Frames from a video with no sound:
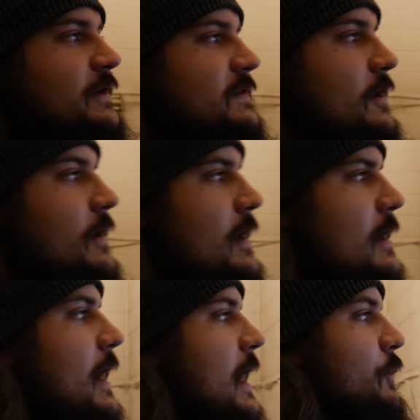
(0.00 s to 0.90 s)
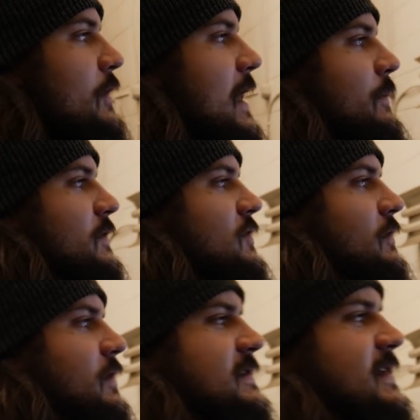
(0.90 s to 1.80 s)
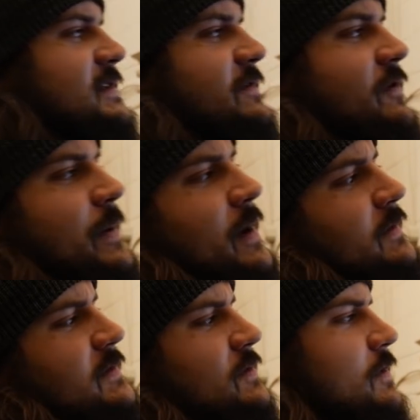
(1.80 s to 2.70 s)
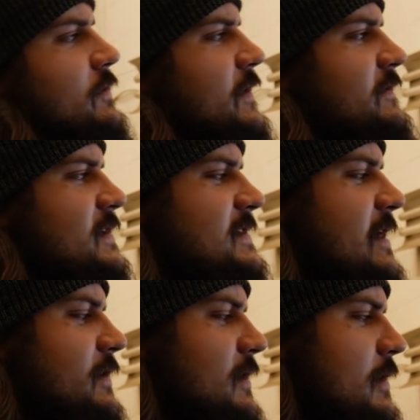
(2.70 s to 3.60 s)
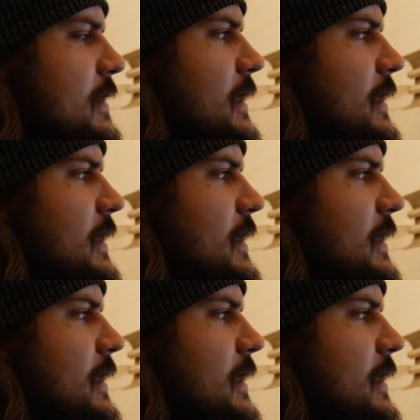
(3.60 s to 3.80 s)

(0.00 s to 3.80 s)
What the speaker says: So we're at about 260 foot-pounds, 257,